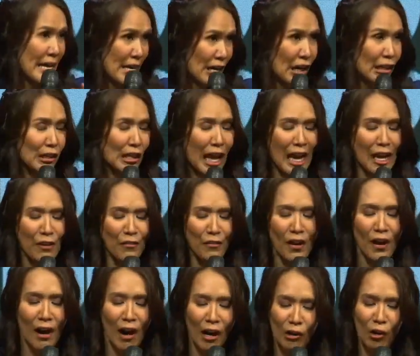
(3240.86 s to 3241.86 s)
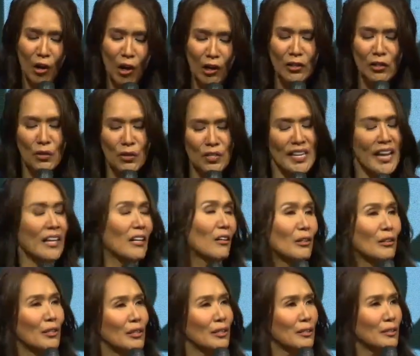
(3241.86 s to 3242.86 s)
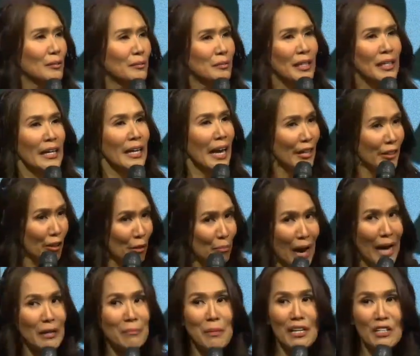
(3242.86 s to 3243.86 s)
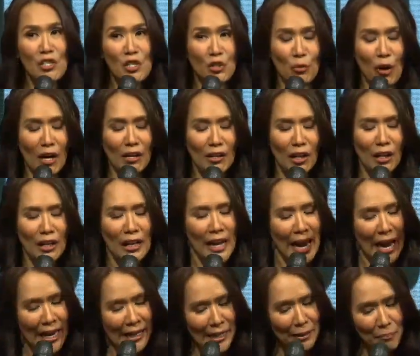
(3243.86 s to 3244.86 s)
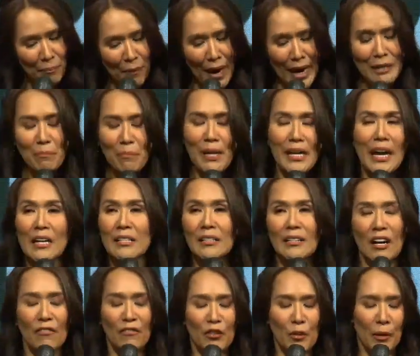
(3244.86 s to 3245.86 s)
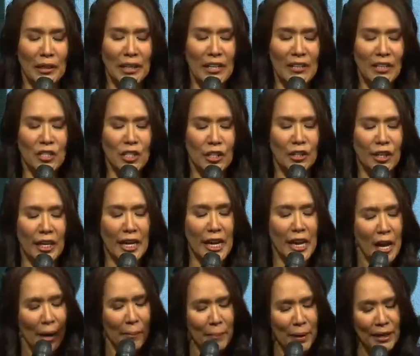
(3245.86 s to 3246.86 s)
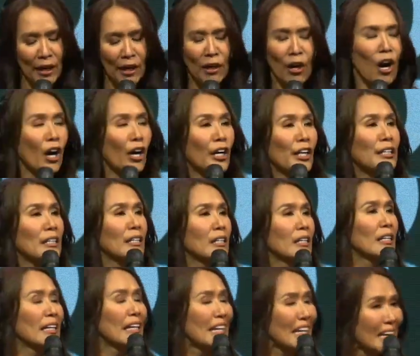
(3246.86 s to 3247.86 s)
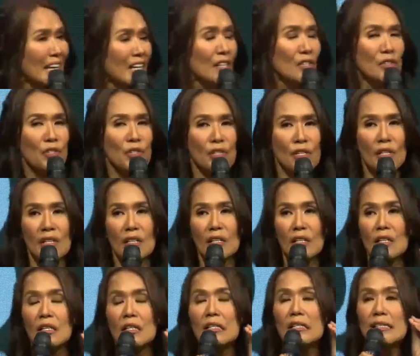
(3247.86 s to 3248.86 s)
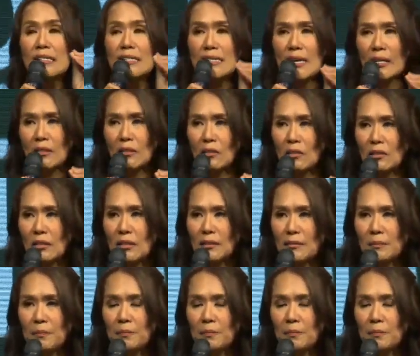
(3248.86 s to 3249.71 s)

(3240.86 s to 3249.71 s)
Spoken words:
in our life are also settled. And there might be a struggle, and it might be uncomfortable in the journey, but our heart is settled.